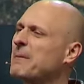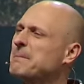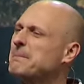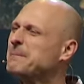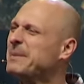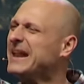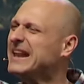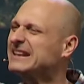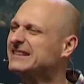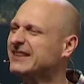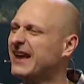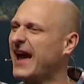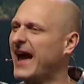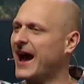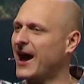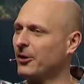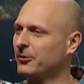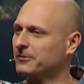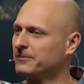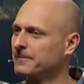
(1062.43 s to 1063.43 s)

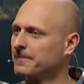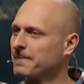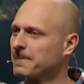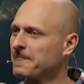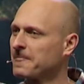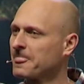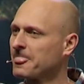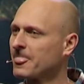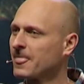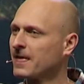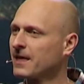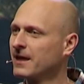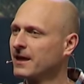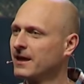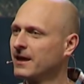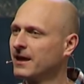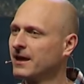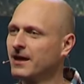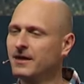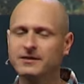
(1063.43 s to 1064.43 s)
beatdown.
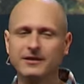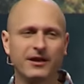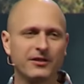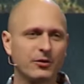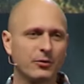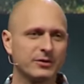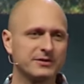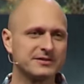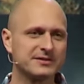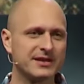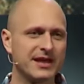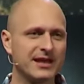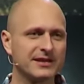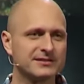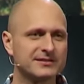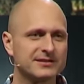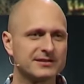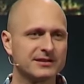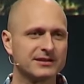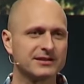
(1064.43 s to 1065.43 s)
The other one
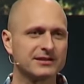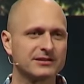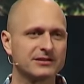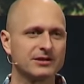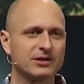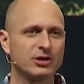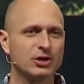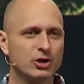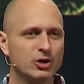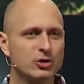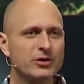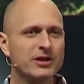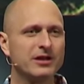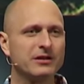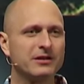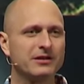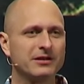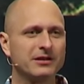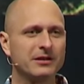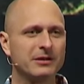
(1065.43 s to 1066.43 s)
says, you
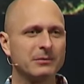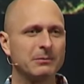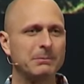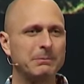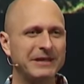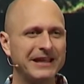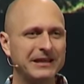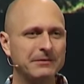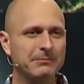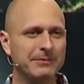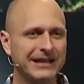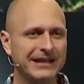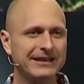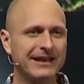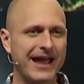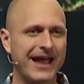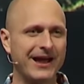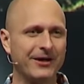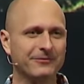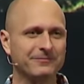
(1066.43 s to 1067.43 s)
can beat me
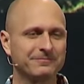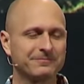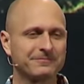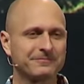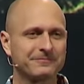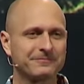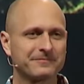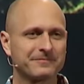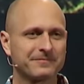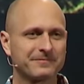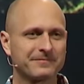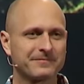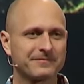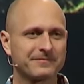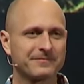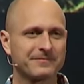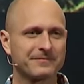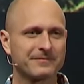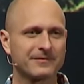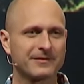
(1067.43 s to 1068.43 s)
down.
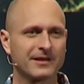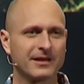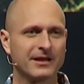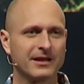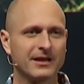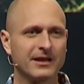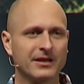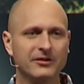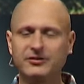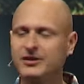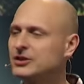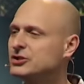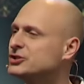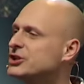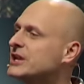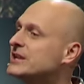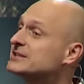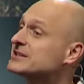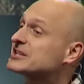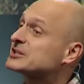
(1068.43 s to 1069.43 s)
See,
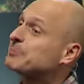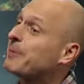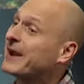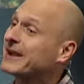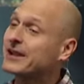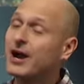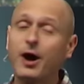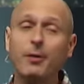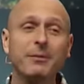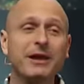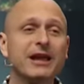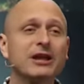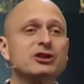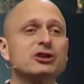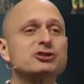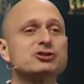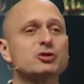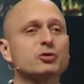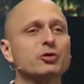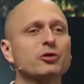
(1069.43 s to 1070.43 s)
Jesus, by coming into
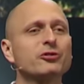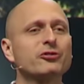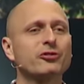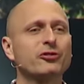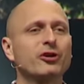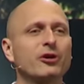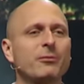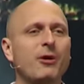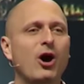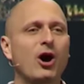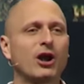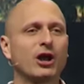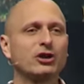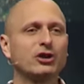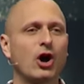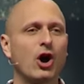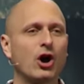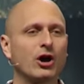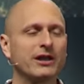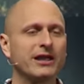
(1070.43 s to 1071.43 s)
Jerusalem on a
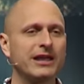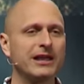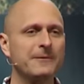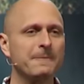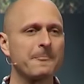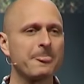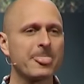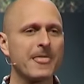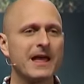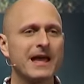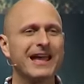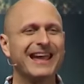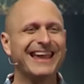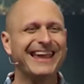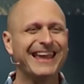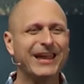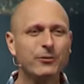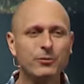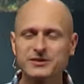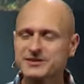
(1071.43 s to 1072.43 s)
donkey,
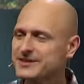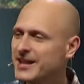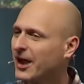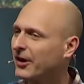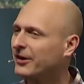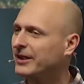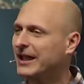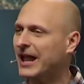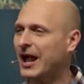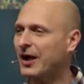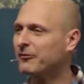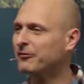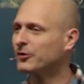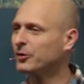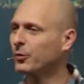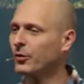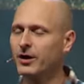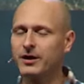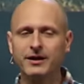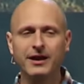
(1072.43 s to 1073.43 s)
he was telling
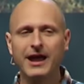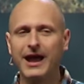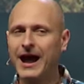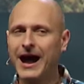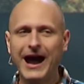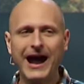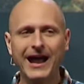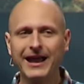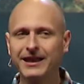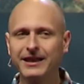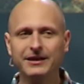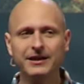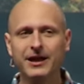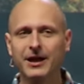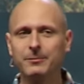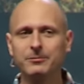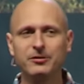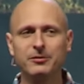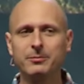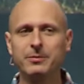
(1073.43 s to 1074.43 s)
everyone, I didn't
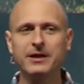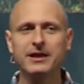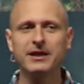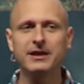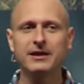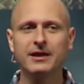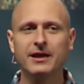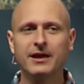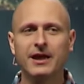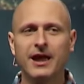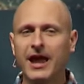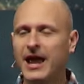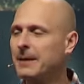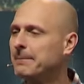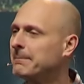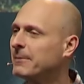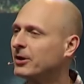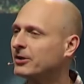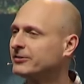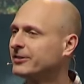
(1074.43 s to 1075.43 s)
come to be a
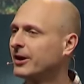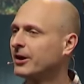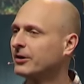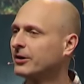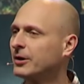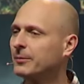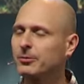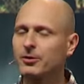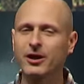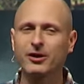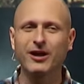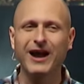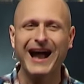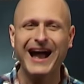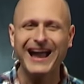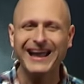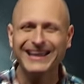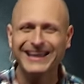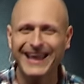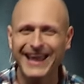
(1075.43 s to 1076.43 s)
military liberator.
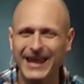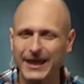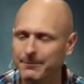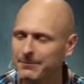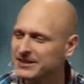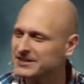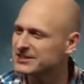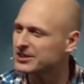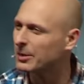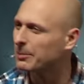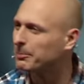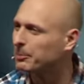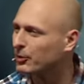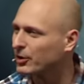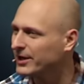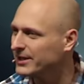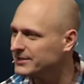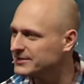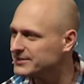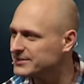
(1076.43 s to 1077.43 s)
I came as the
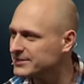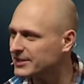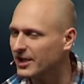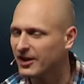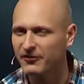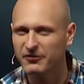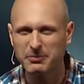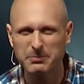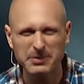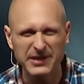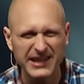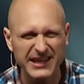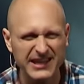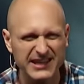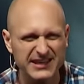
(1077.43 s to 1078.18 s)
Prince of Peace.